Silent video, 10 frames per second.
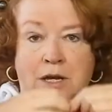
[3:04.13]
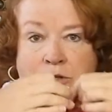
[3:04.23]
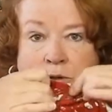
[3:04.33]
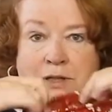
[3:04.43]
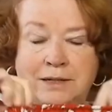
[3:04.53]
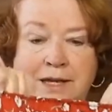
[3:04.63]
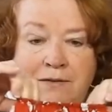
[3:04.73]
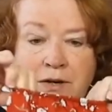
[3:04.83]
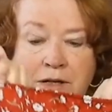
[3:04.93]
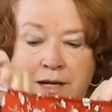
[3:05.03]
So it does
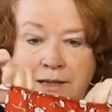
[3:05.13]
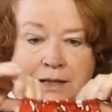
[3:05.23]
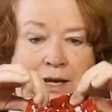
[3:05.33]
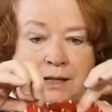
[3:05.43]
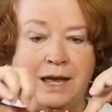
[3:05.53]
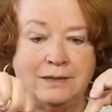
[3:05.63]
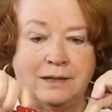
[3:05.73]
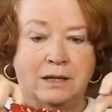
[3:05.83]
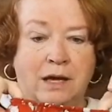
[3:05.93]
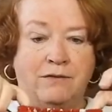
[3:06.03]
have an
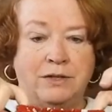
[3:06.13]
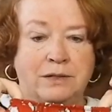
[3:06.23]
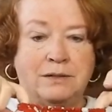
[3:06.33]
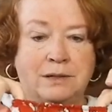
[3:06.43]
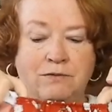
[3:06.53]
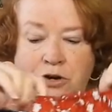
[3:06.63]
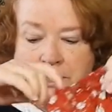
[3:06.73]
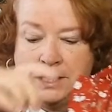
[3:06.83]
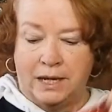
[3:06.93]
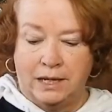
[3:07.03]
elastic cuff. It doesn't seem very
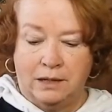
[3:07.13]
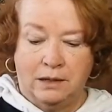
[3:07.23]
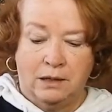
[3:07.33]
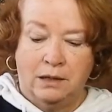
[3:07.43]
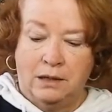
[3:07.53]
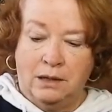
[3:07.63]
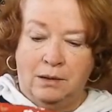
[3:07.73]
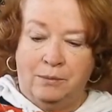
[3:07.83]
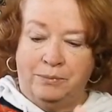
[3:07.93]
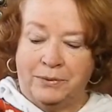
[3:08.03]
tight.
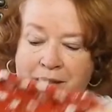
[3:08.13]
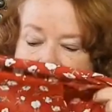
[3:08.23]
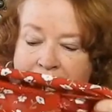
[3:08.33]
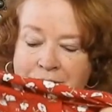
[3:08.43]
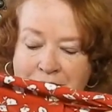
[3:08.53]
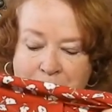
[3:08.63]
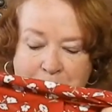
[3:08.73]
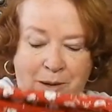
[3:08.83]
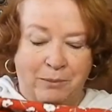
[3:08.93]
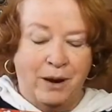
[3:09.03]
I love this,
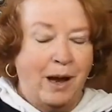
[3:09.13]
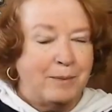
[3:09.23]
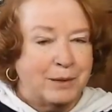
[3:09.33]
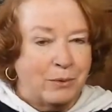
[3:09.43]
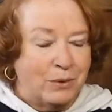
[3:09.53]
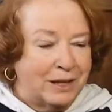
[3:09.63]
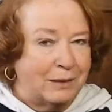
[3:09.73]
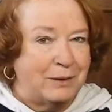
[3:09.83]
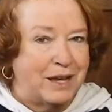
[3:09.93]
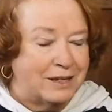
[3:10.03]
but I probably won't get
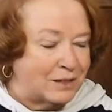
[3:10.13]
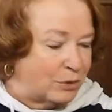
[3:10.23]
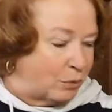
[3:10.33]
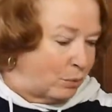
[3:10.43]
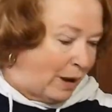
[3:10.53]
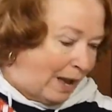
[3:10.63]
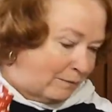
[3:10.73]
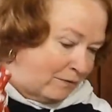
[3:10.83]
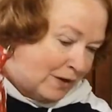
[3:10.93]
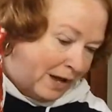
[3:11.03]
it because of the
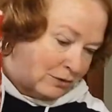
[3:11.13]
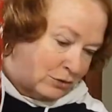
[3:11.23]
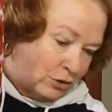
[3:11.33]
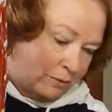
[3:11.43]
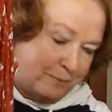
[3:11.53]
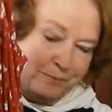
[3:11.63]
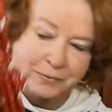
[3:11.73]
wrap factor.